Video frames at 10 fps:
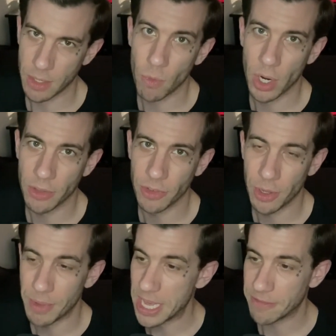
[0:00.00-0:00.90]
one of
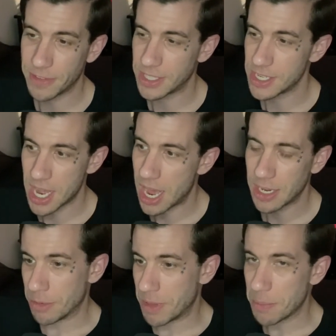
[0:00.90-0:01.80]
them. If it's
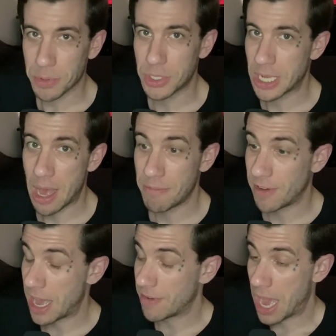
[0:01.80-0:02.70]
not in people's top
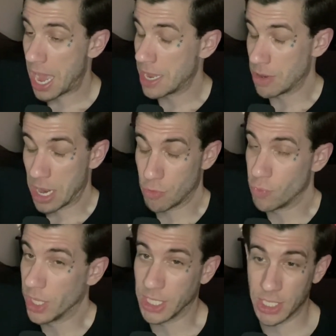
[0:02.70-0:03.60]
5, I
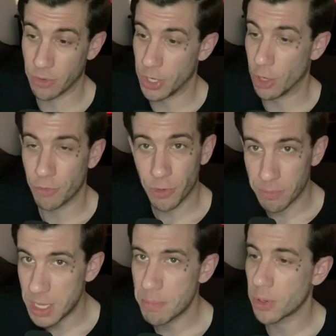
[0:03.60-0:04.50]
really don't know. For
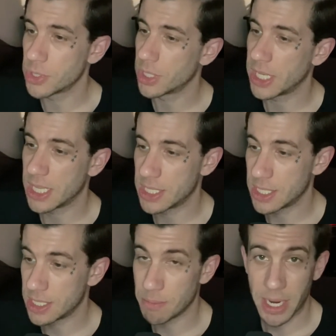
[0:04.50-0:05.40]
me personally, this
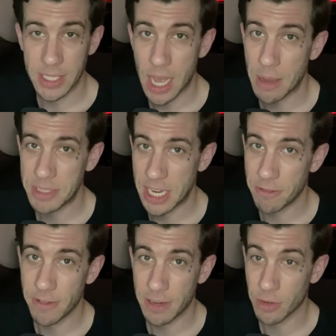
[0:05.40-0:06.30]
is in my top
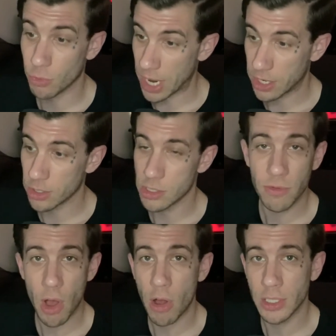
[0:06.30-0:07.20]
10 favorite records
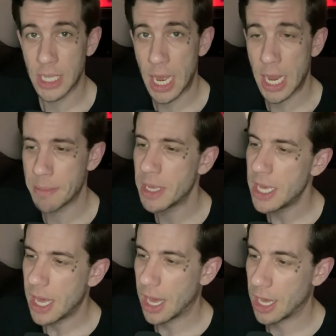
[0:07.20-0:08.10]
of all time,
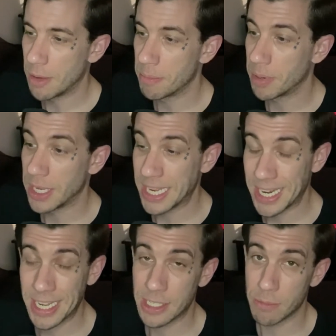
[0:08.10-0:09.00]
but
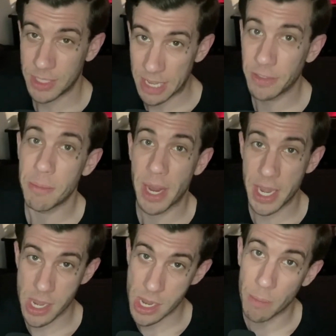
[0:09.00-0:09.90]
it is definitely my
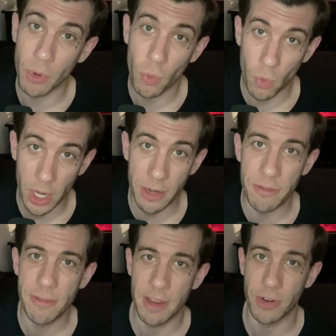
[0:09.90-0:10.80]
#1
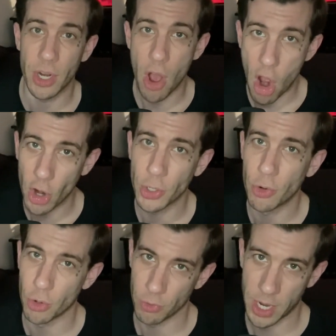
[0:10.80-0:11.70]
favorite
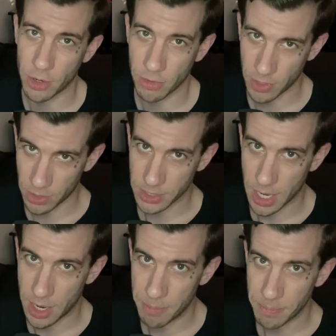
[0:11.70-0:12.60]
hardcore record of all
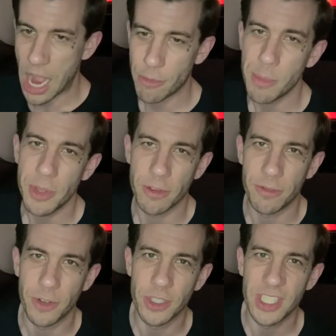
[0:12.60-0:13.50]
time. I remember the
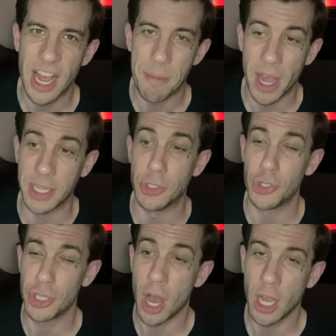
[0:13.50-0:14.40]
first time I
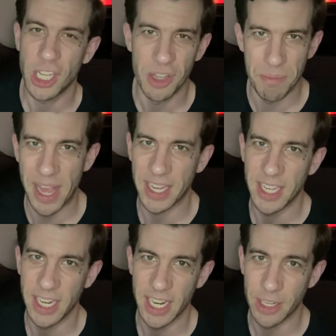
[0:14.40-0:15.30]
saw Comeback
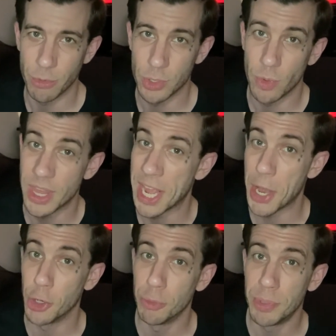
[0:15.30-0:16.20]
Kid, it was when they
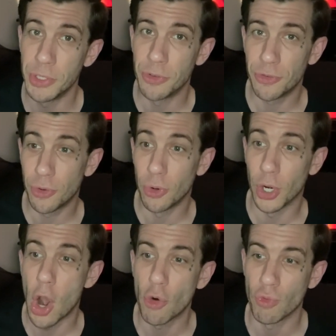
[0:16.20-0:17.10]
opened
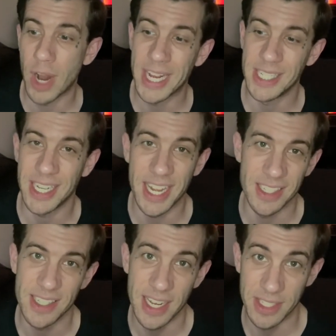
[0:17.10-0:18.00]
for Rise
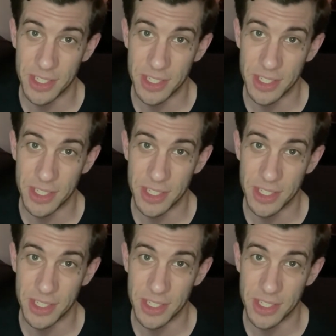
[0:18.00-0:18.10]
Against and